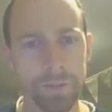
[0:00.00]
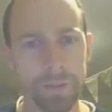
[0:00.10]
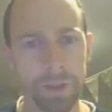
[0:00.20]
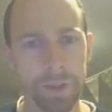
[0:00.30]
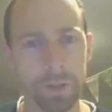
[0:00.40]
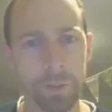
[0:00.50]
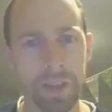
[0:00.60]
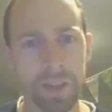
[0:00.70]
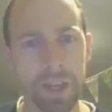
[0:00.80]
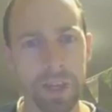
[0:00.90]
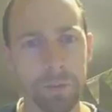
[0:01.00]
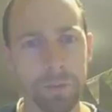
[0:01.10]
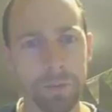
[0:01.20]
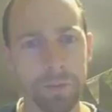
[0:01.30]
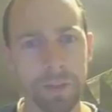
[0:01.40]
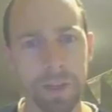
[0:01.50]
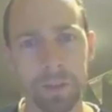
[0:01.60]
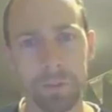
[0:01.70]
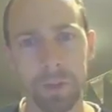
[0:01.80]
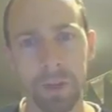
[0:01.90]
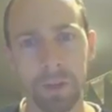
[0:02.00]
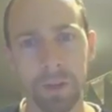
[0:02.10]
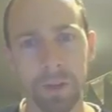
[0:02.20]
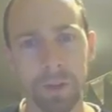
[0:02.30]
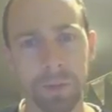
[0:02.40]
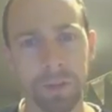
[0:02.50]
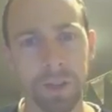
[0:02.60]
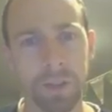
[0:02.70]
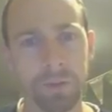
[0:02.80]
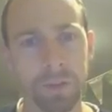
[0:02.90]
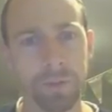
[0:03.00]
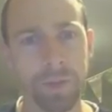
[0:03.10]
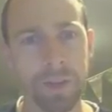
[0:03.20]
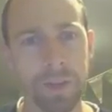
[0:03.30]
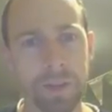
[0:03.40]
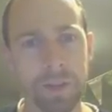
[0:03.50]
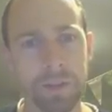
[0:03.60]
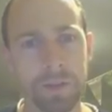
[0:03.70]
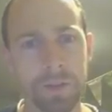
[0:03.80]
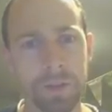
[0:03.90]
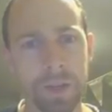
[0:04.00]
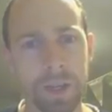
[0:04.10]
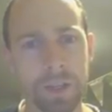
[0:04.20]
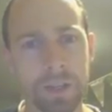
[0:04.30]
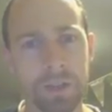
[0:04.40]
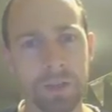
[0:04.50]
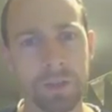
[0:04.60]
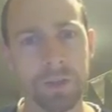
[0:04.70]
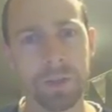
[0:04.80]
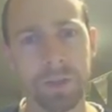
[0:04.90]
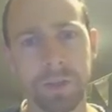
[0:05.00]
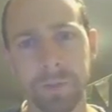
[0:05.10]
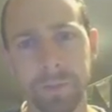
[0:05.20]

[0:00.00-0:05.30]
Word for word: So to make the hair kind of fit on it, I'm just going to have to change